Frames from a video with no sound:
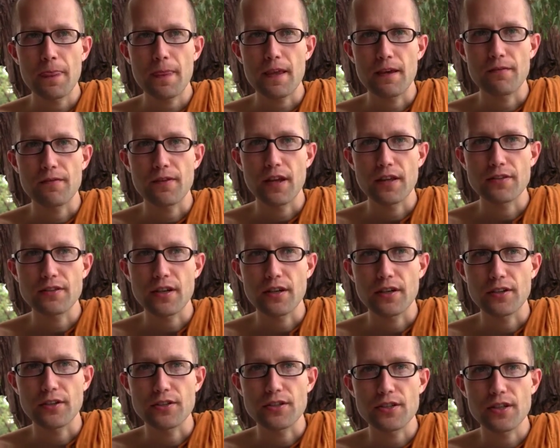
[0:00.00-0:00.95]
If that's how
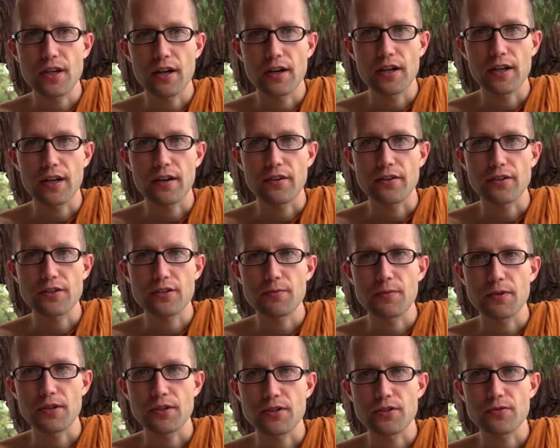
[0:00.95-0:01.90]
you're starting out your
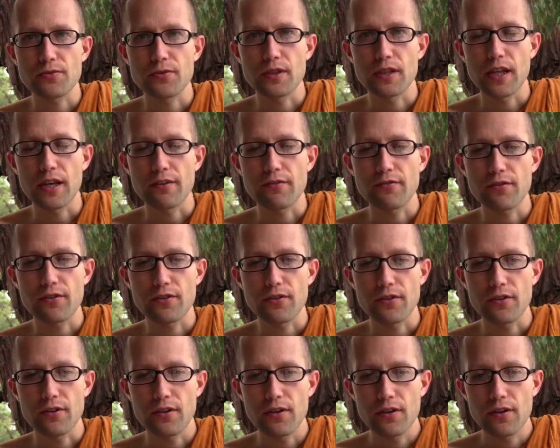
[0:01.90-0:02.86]
spiritual life,
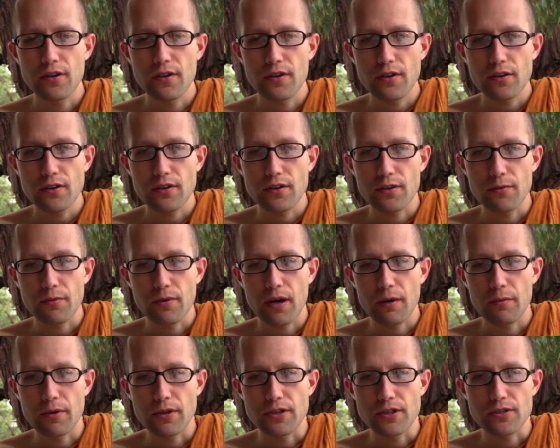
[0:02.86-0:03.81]
you're
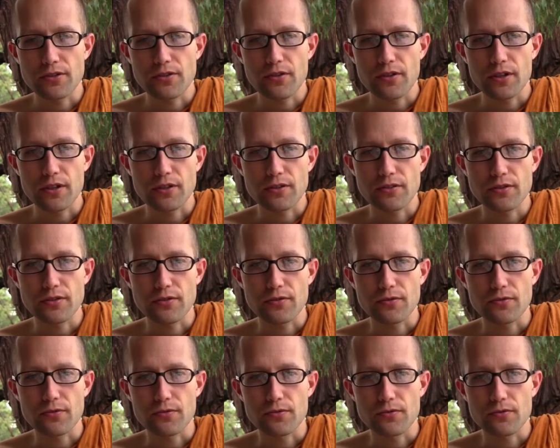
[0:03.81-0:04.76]
probably just going
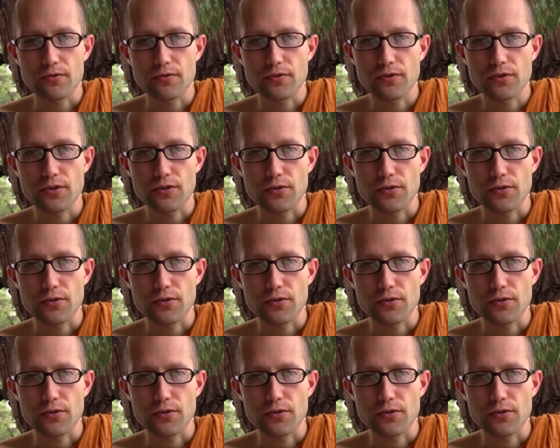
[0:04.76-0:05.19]
to